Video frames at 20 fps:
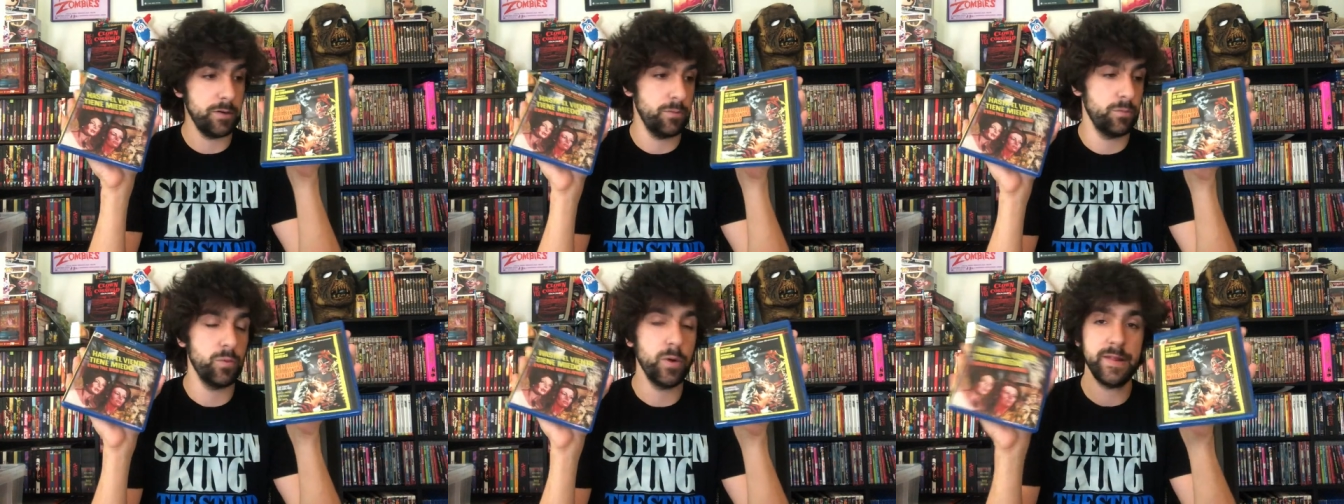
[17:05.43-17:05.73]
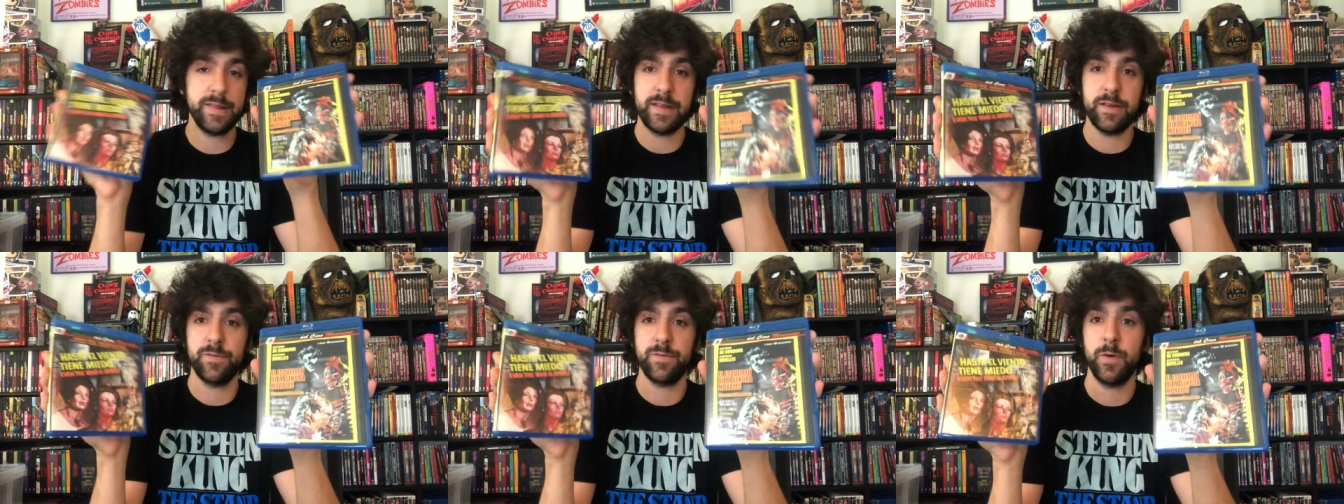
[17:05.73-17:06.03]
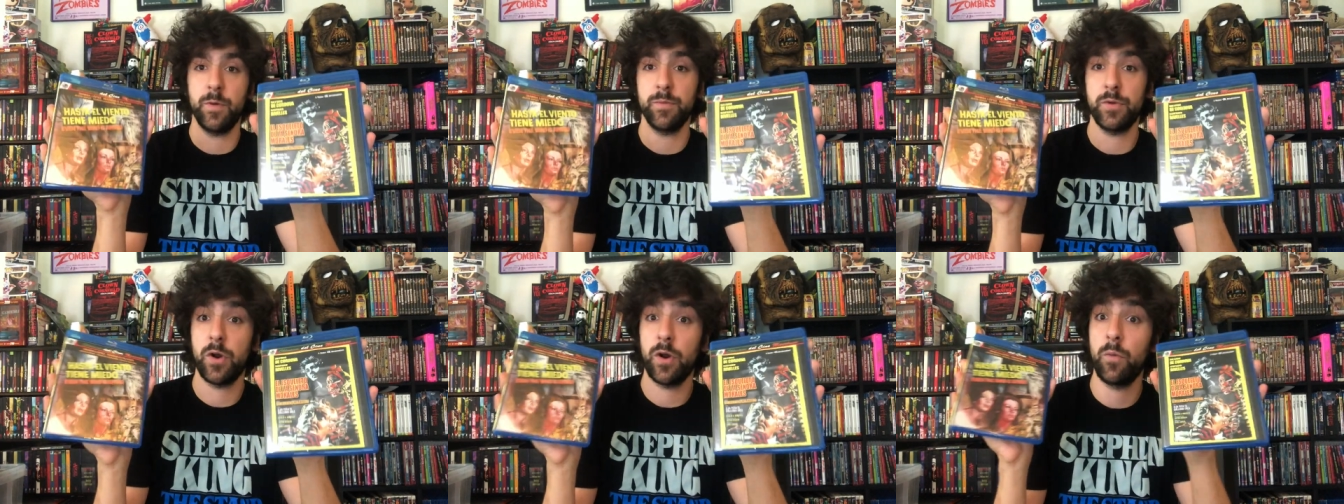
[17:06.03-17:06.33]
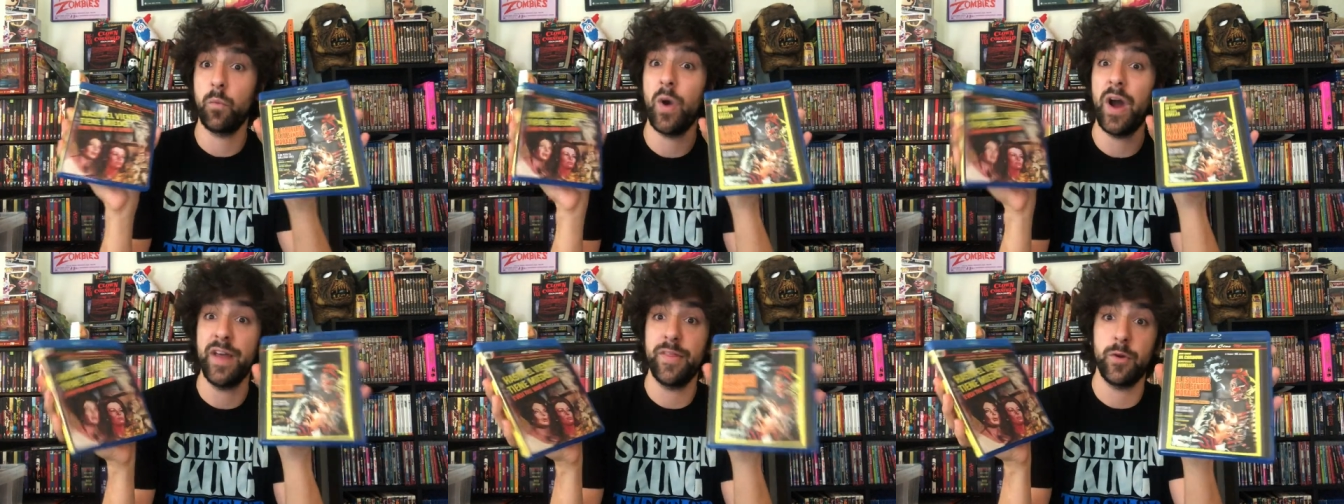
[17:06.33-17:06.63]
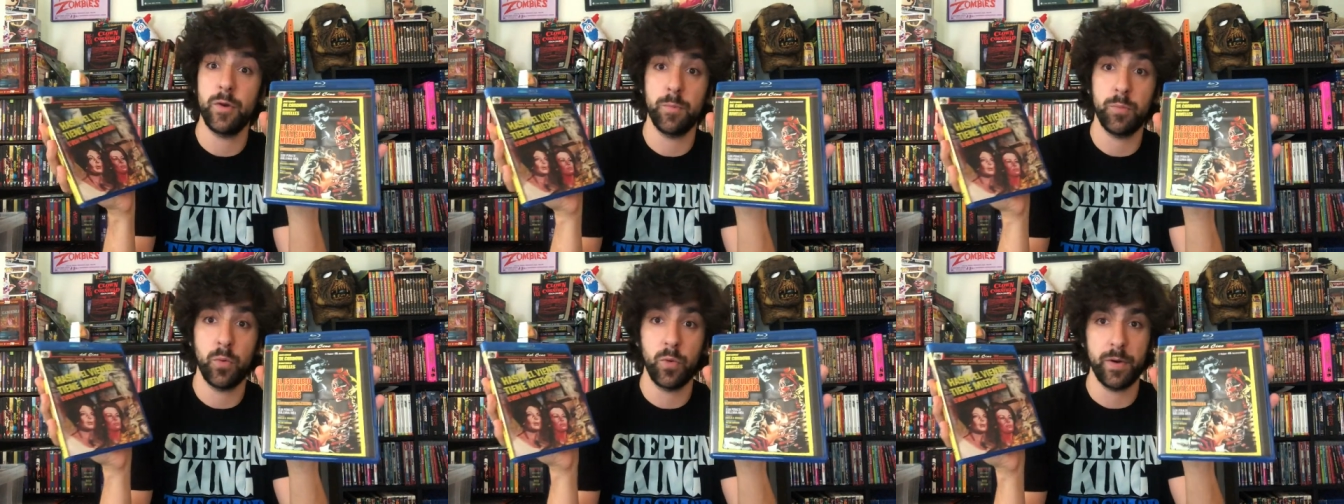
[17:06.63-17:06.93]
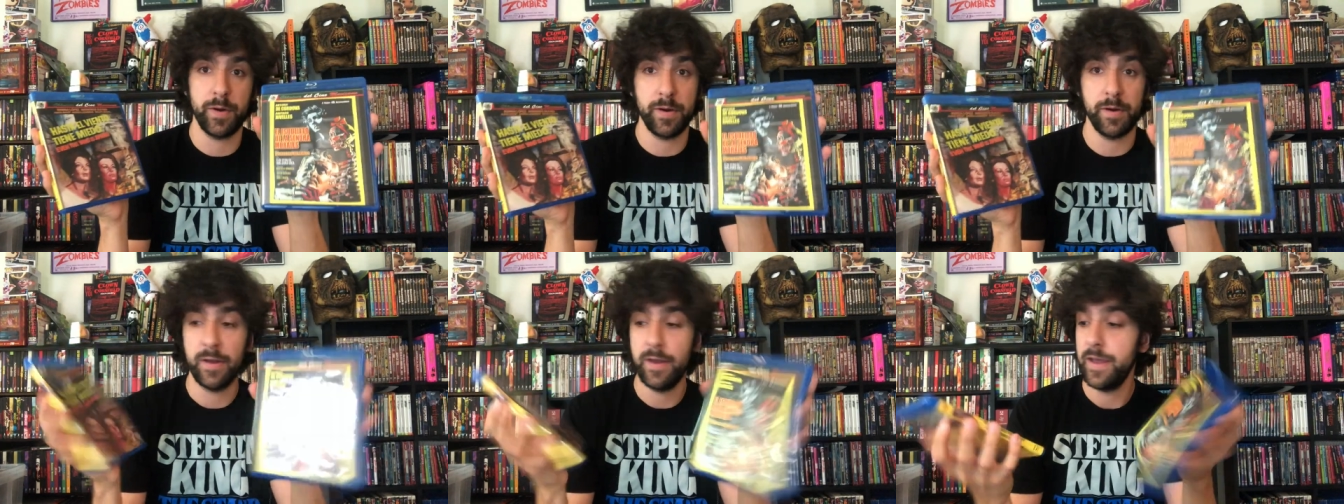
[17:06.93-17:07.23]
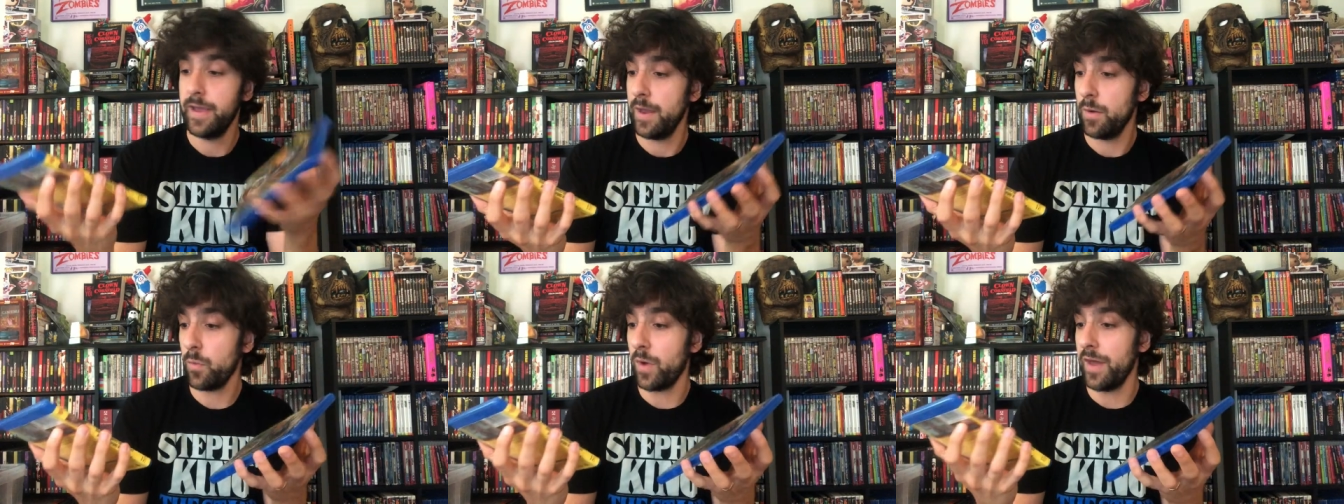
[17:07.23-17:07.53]
what these films are and why they're important
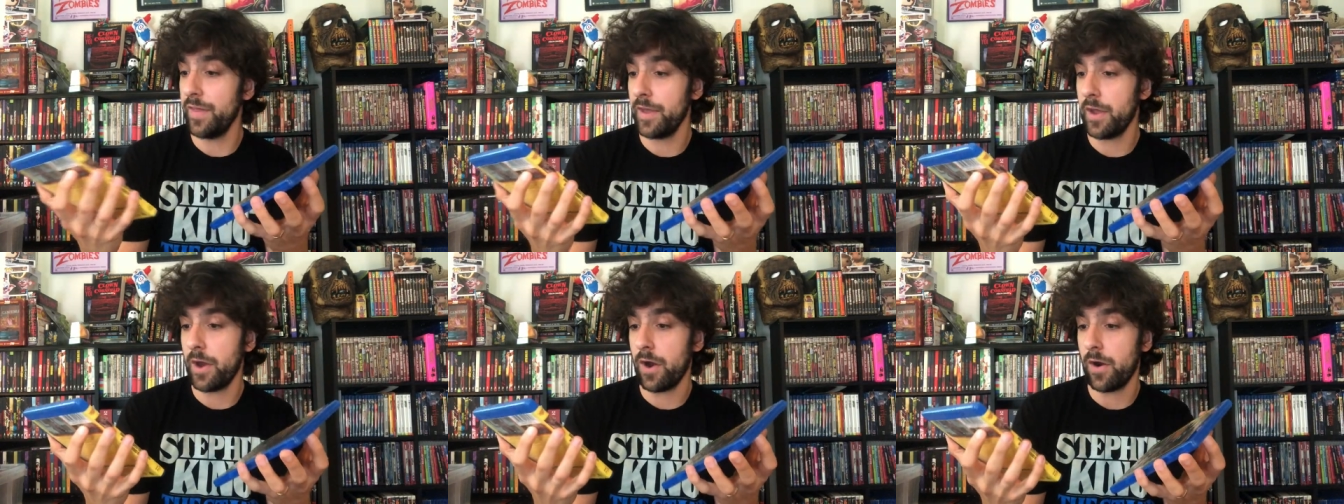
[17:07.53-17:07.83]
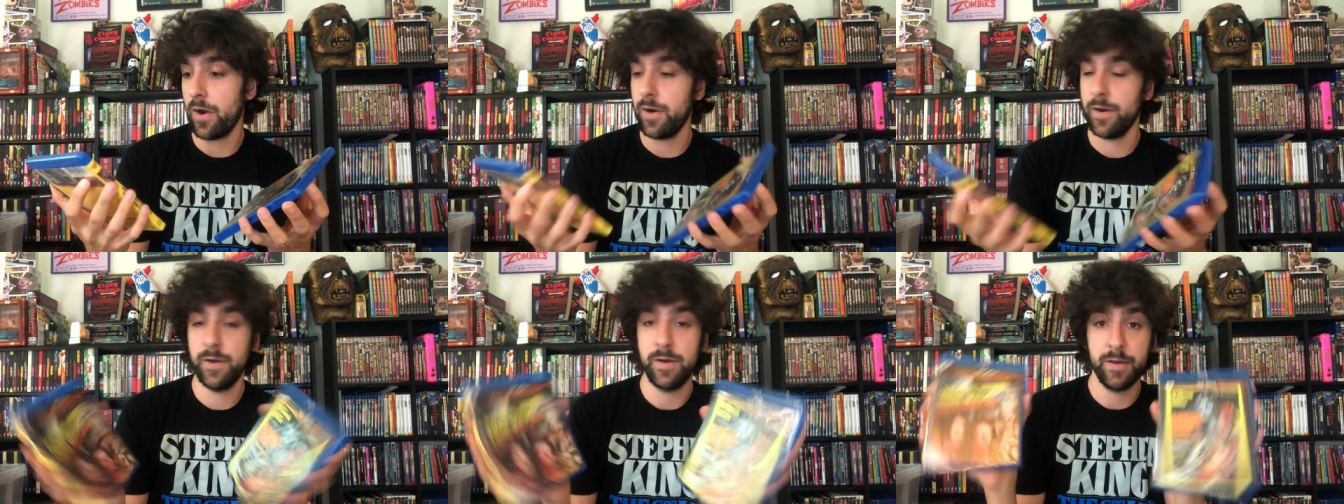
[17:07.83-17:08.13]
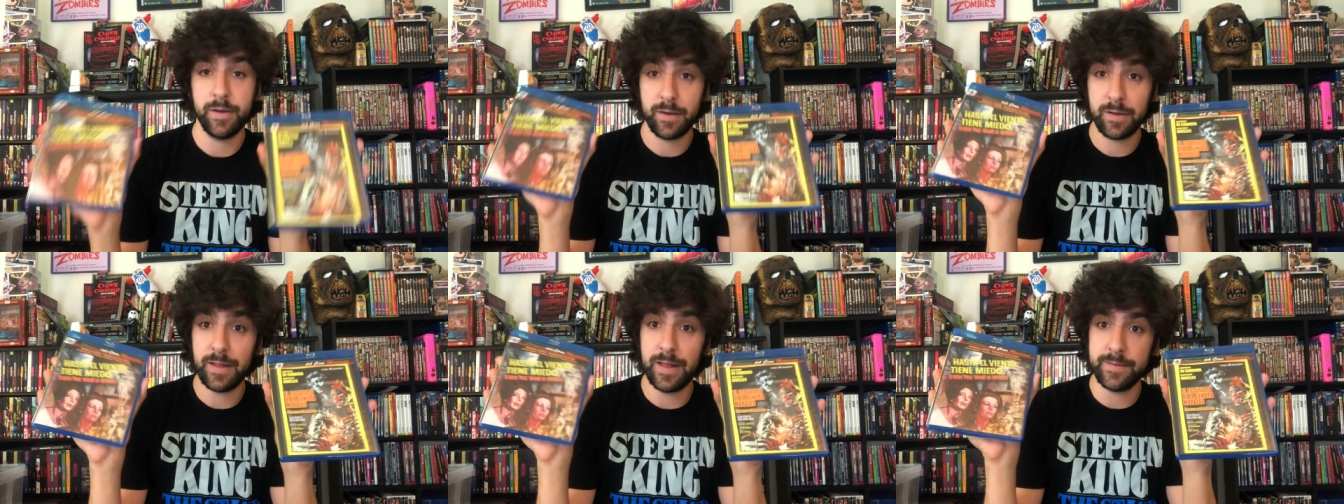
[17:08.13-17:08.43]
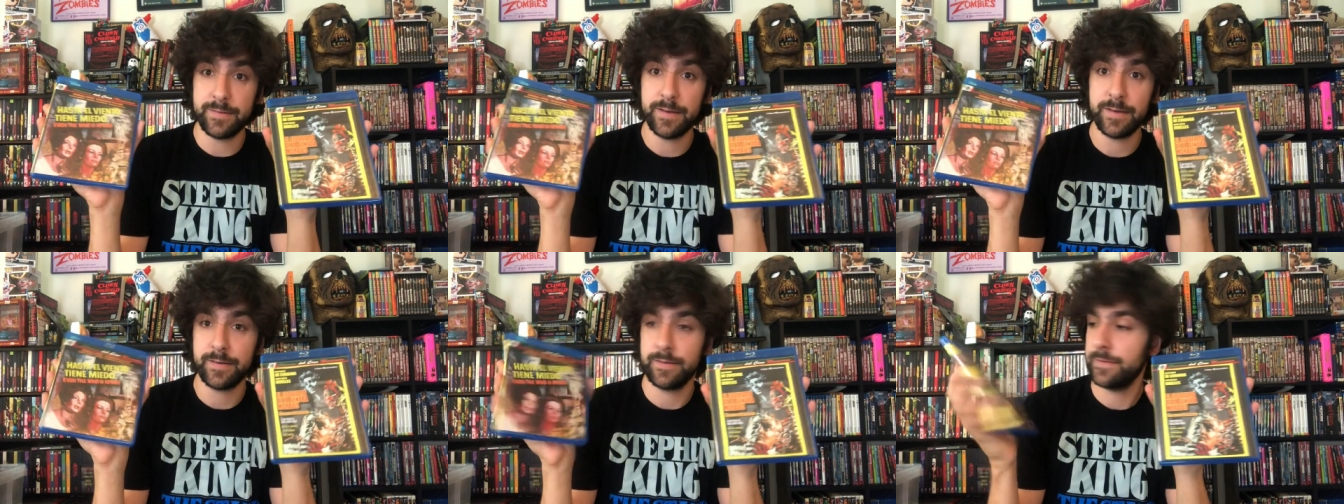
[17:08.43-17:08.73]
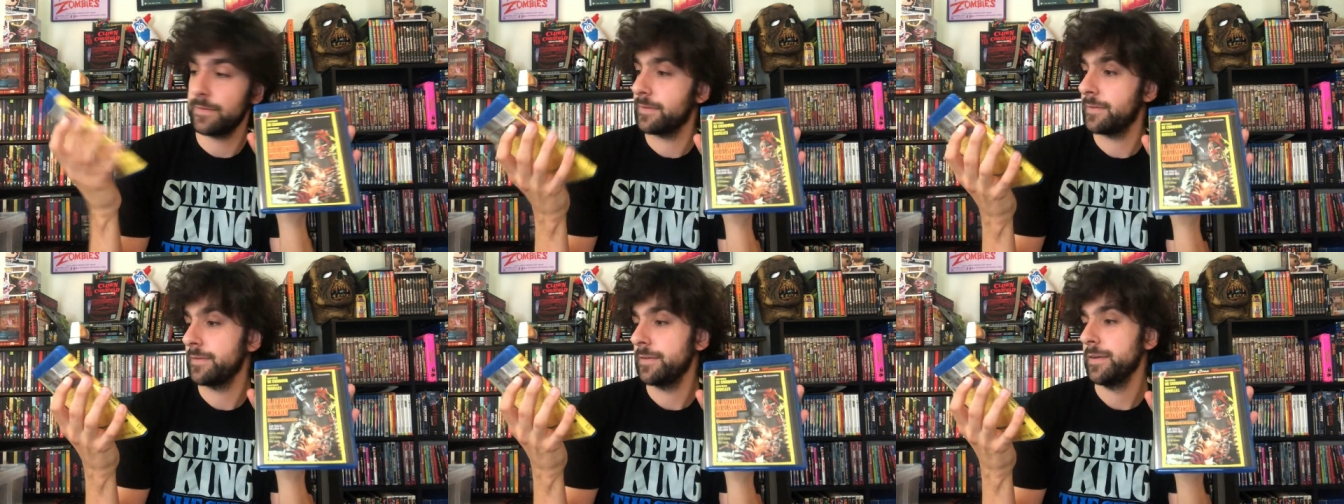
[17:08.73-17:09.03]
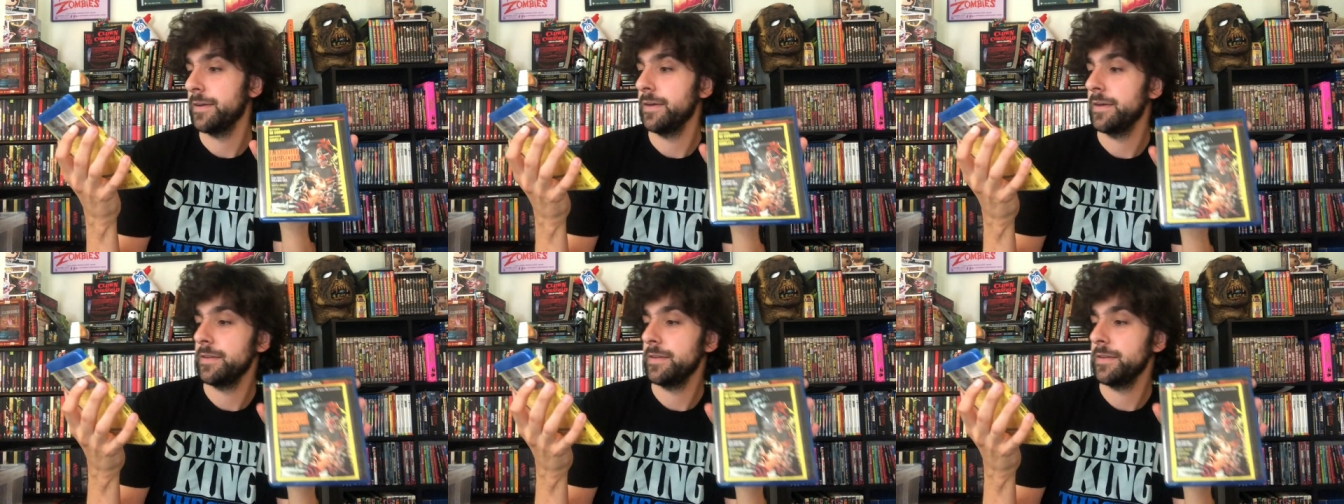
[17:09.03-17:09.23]
and why they are classics